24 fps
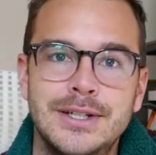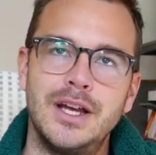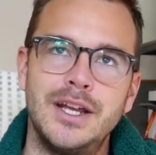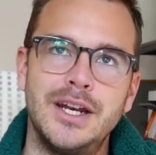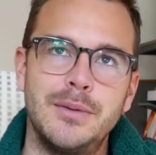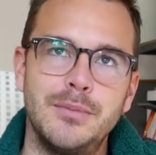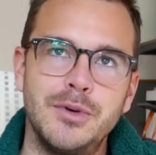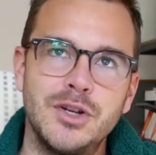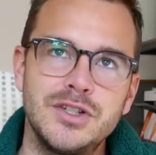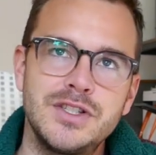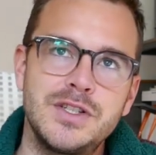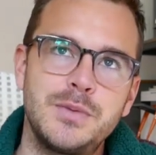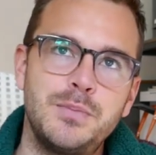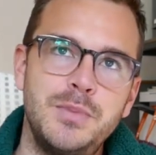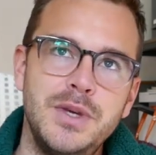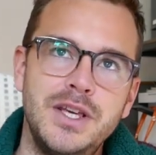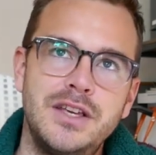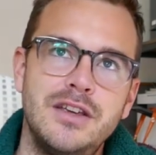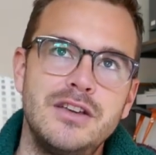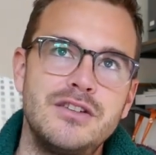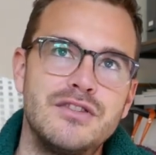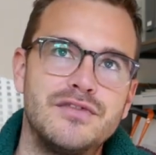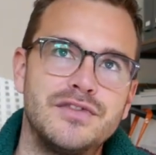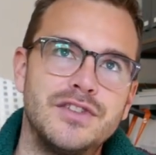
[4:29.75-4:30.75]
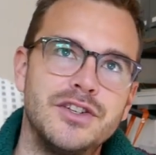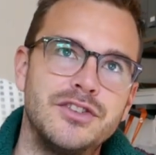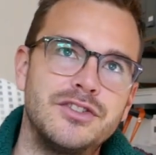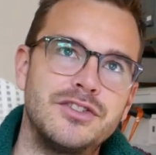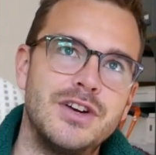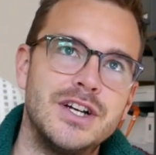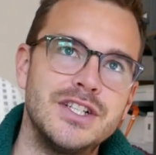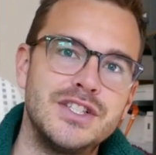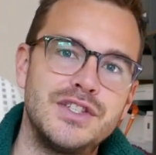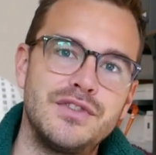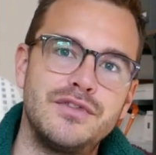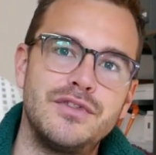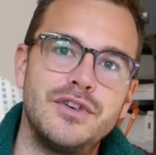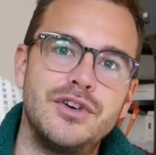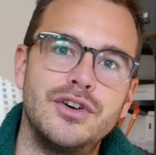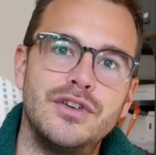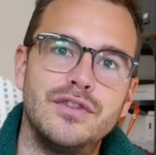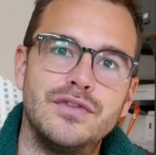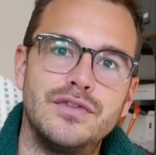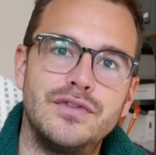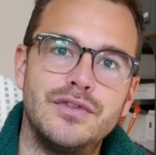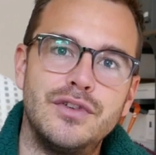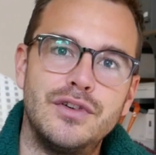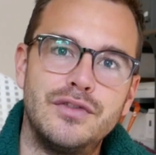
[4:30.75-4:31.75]
And I'm not speaking of the transfer
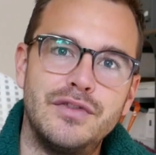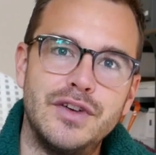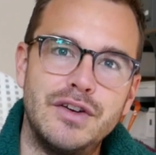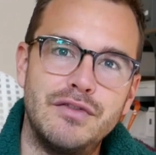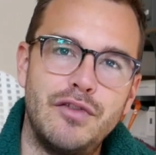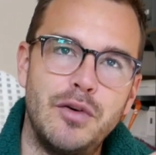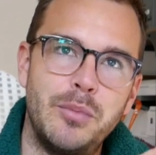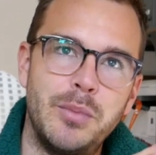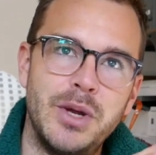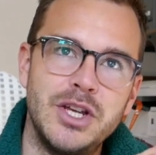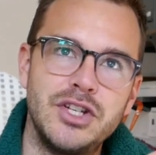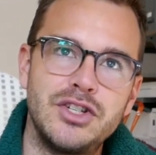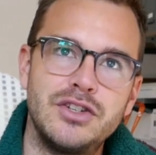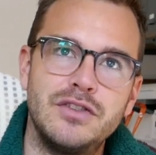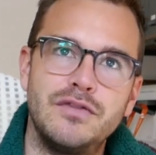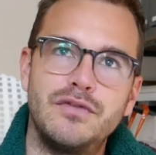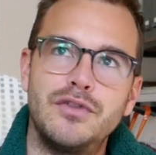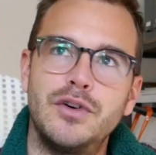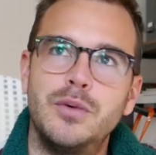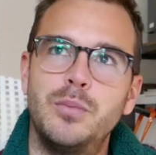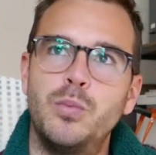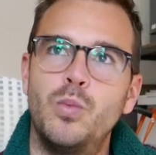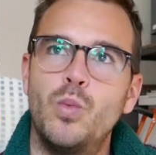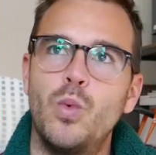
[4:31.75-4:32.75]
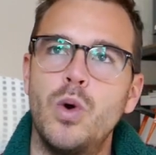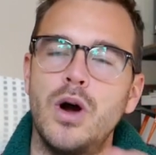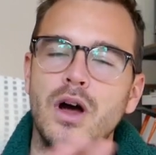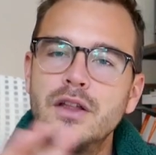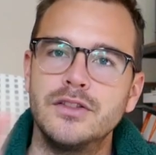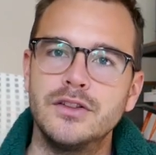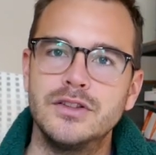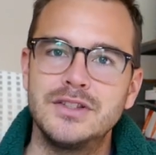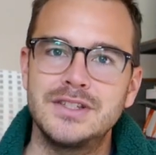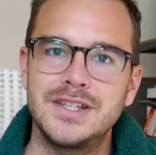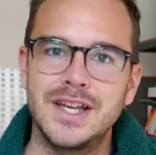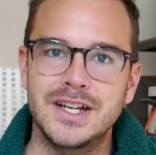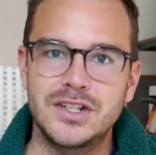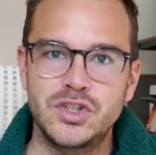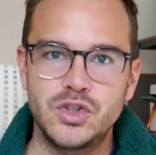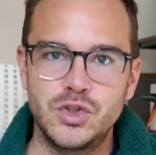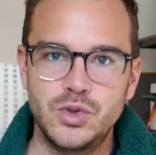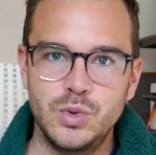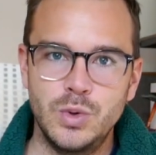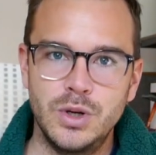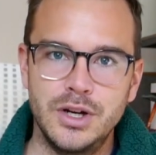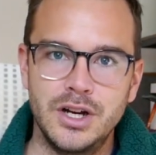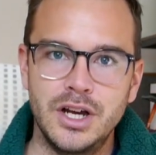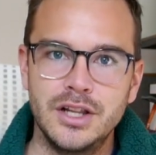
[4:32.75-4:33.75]
of, of information from one text
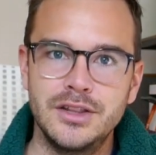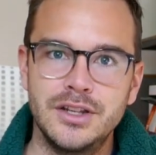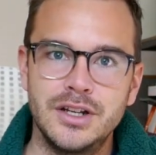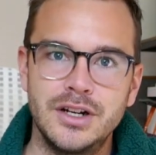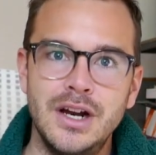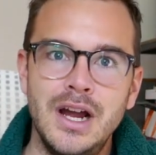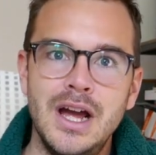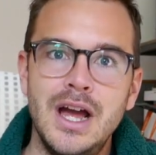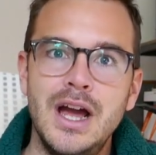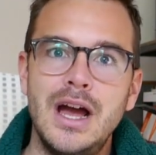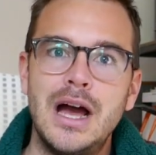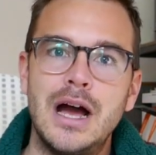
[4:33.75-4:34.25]
to another,